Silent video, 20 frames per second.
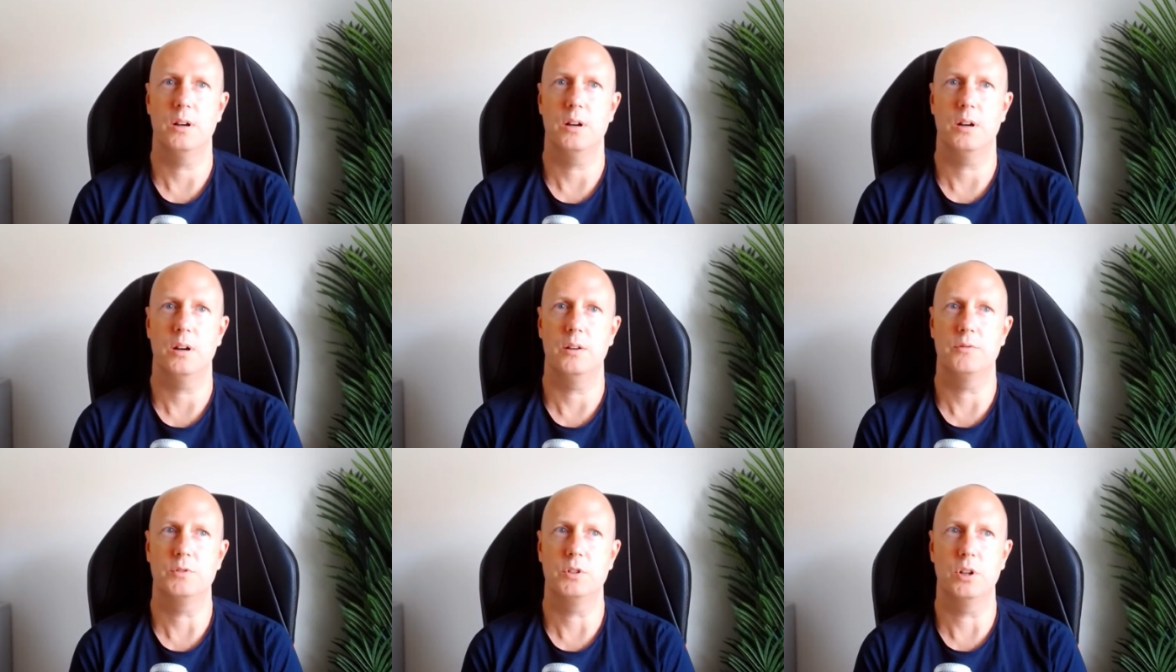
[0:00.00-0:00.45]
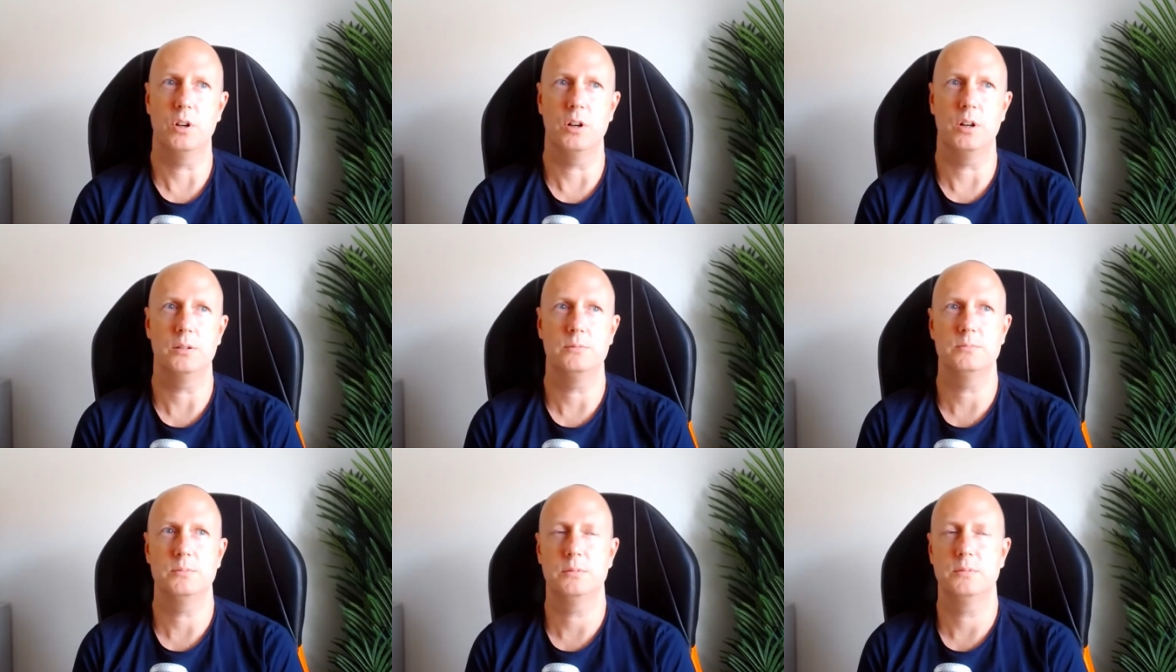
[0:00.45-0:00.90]
I've
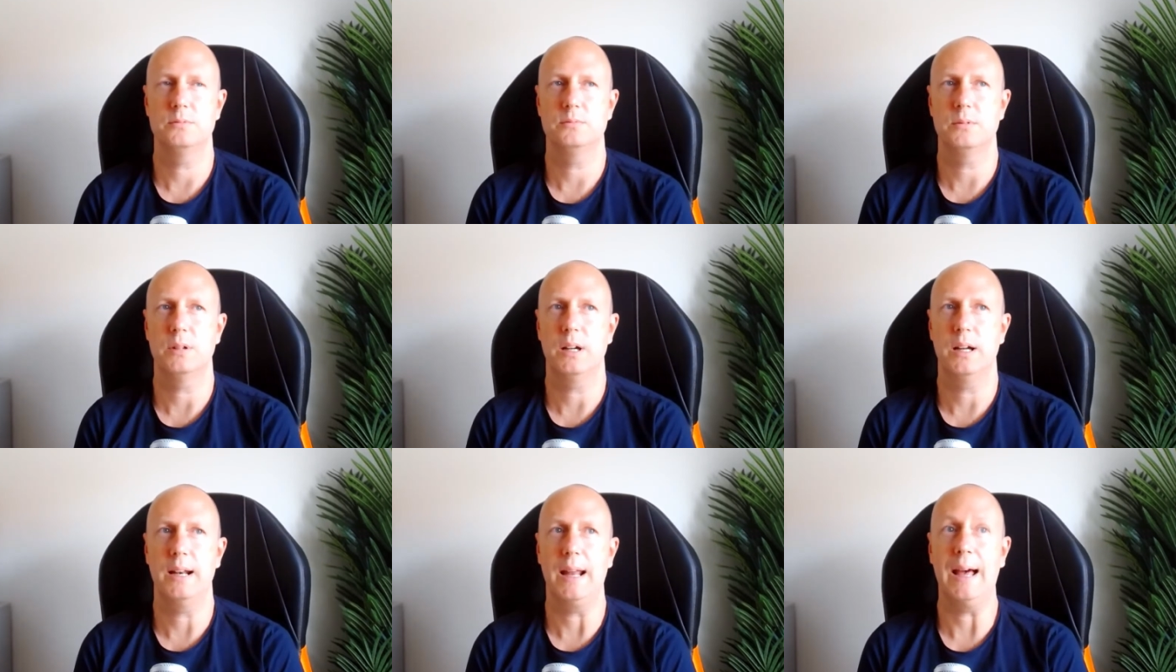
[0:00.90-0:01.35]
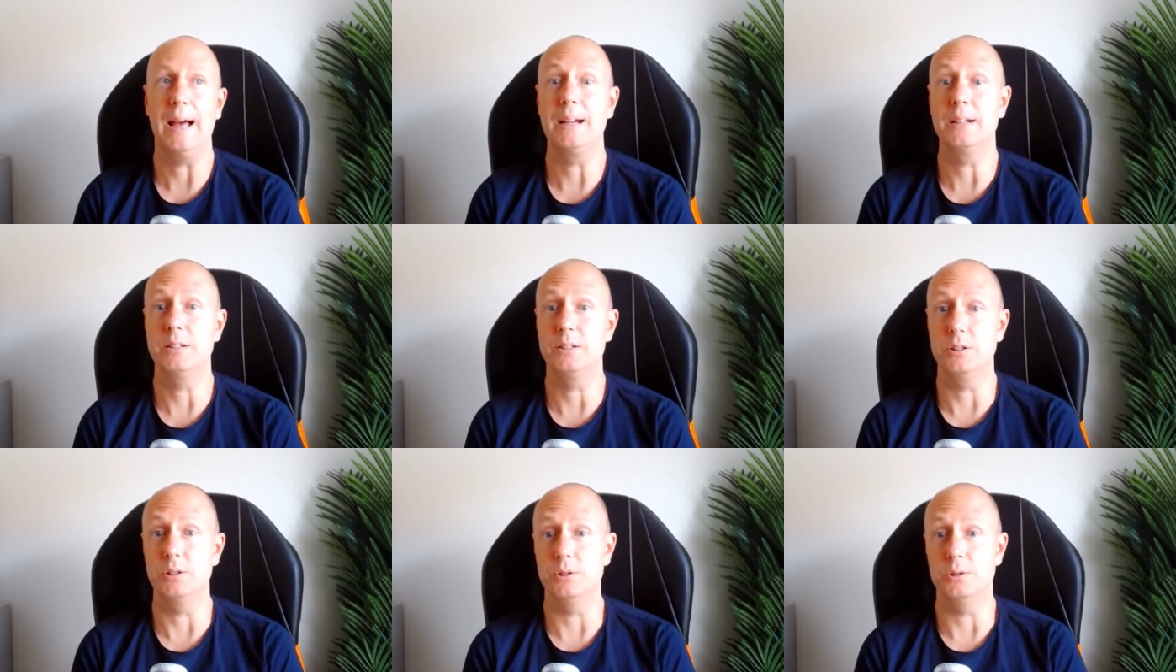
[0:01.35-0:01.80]
got an
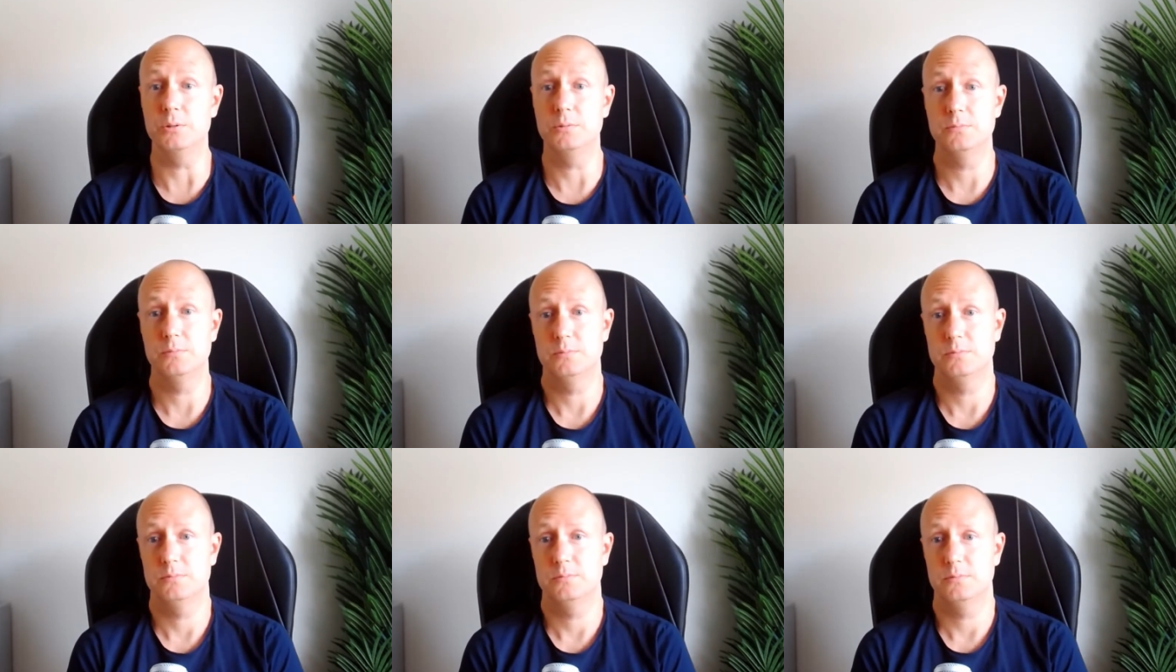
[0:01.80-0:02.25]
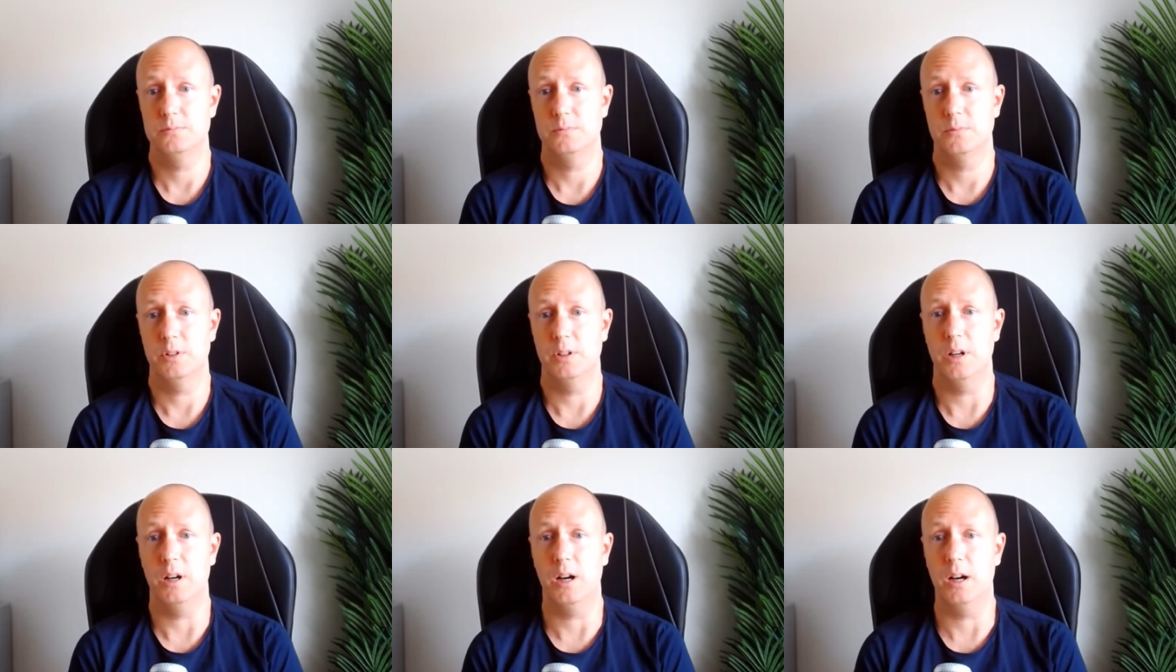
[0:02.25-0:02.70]
angle
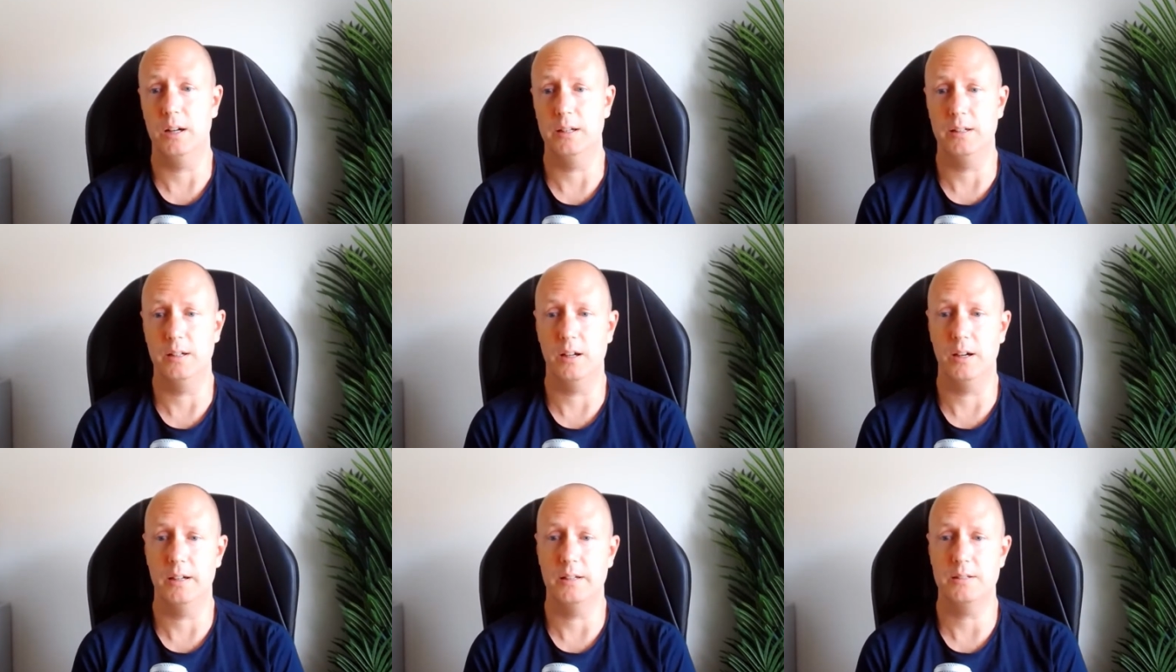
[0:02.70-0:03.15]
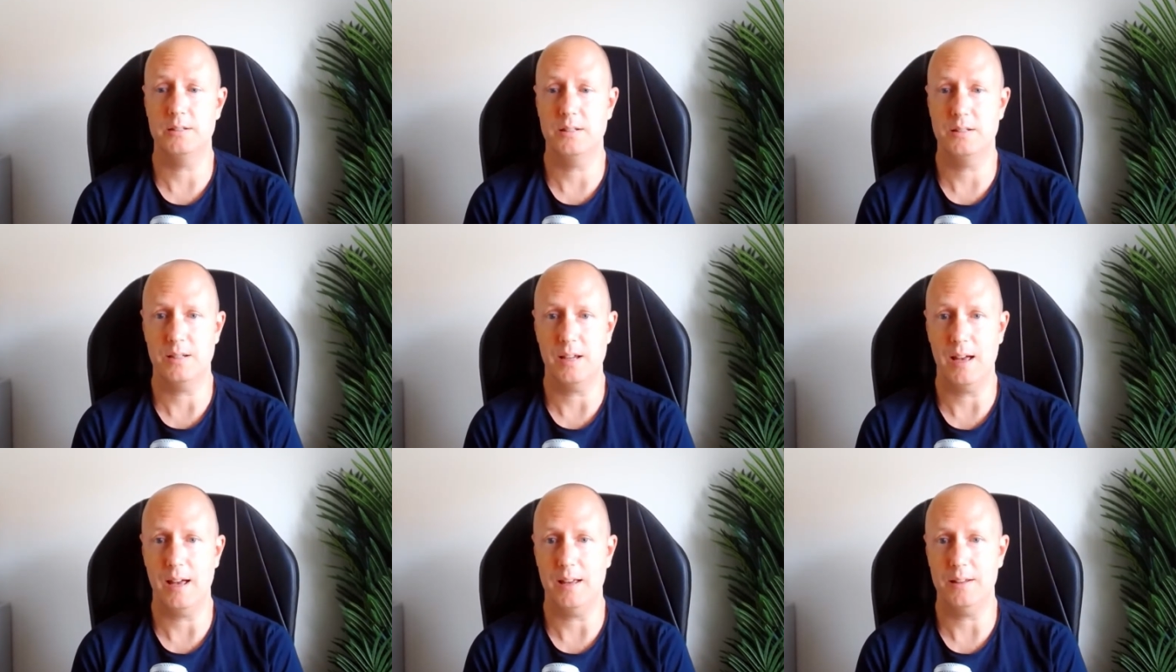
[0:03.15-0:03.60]
that I'd like to
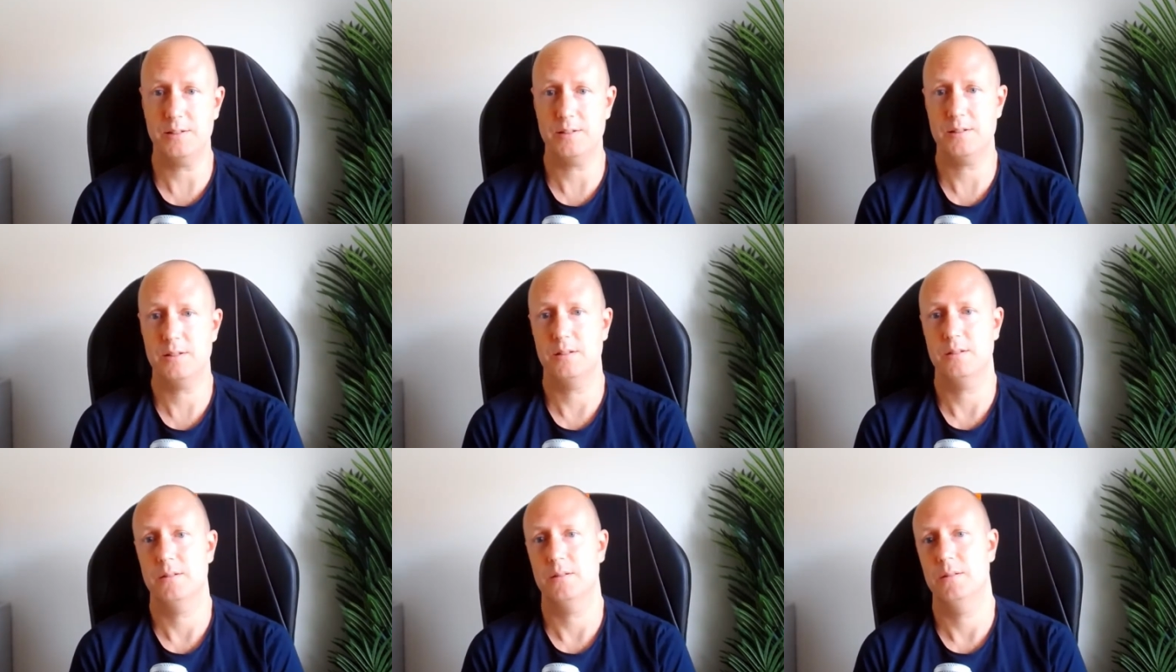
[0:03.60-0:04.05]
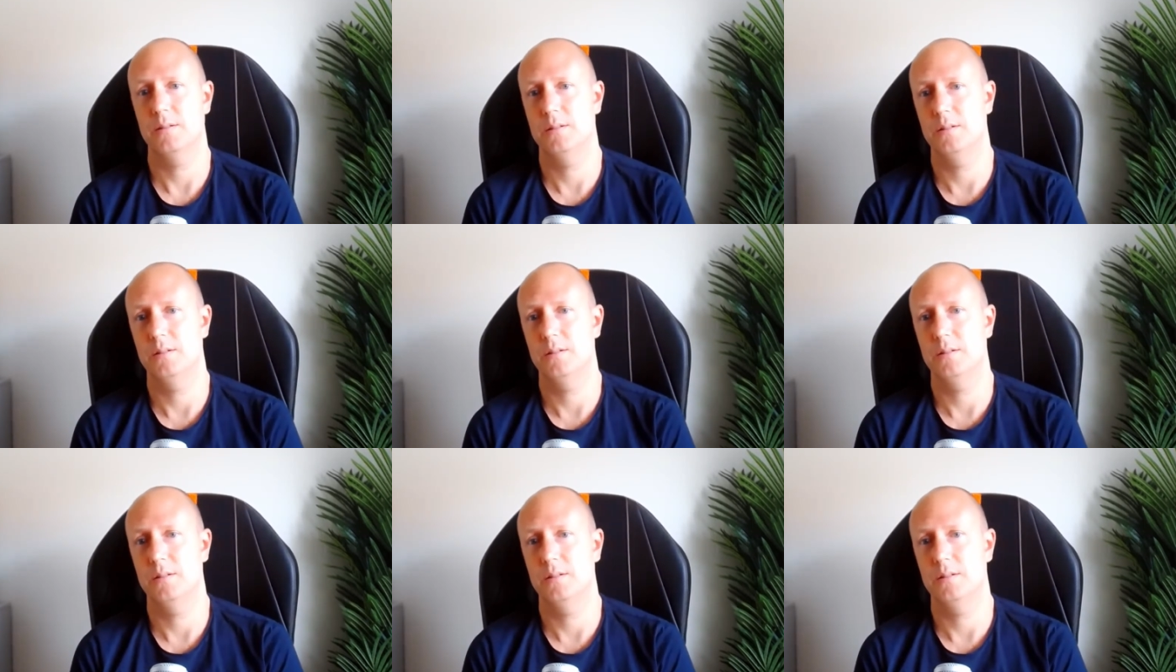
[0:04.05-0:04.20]
test,